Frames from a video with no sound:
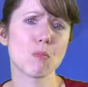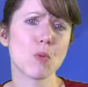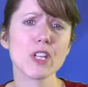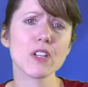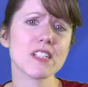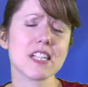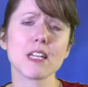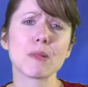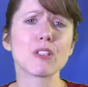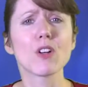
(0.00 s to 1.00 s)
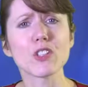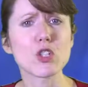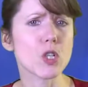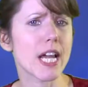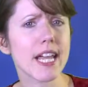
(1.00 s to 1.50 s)
What do you guys think about all
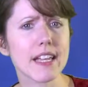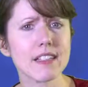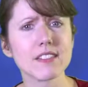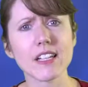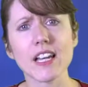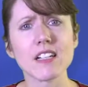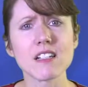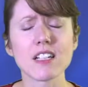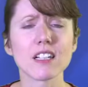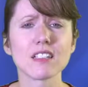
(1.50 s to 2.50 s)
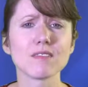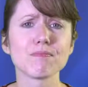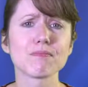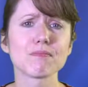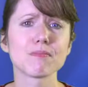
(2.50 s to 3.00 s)
the trades
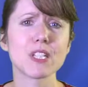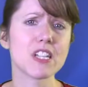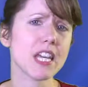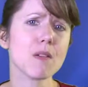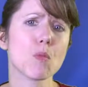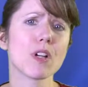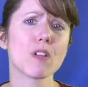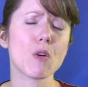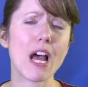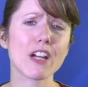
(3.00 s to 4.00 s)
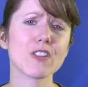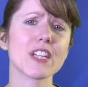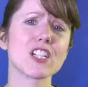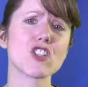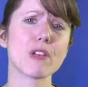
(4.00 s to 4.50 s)
and the team? How do you
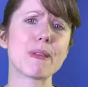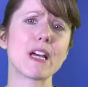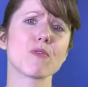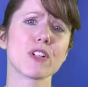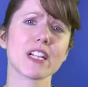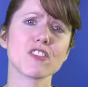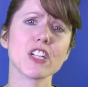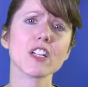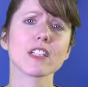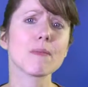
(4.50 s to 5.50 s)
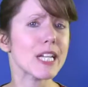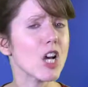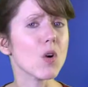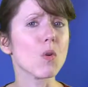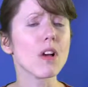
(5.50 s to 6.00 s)
think it's shaping up for next year? Let me
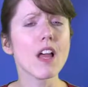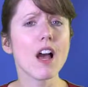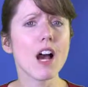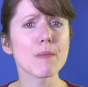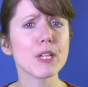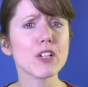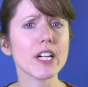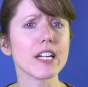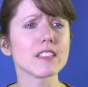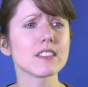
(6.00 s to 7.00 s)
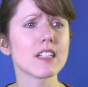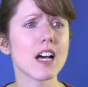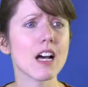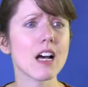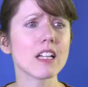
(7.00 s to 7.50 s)
know. I'm curious.
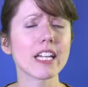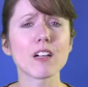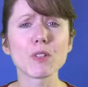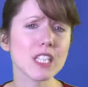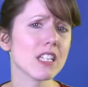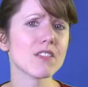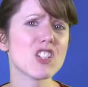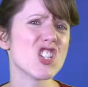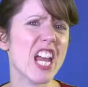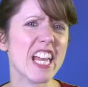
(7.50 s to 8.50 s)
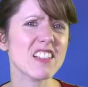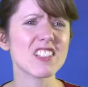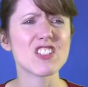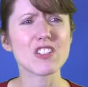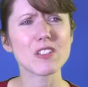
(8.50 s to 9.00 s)
Like, I really love the
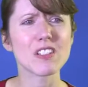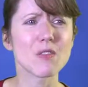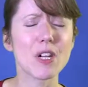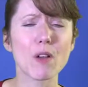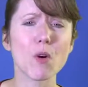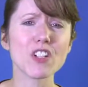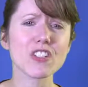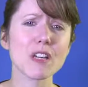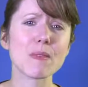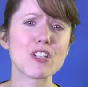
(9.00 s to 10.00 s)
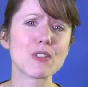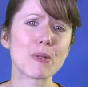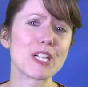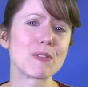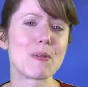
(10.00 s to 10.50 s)
Jays. I just, when I watch them, it just
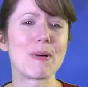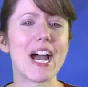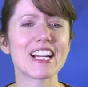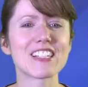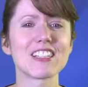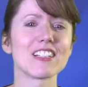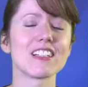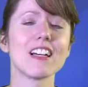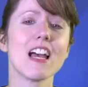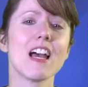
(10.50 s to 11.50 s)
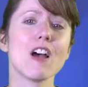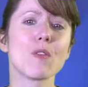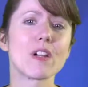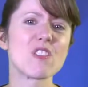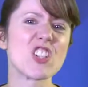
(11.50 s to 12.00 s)
brings me back to
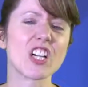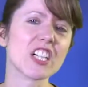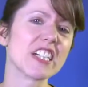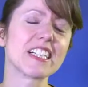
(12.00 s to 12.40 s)
when I was younger,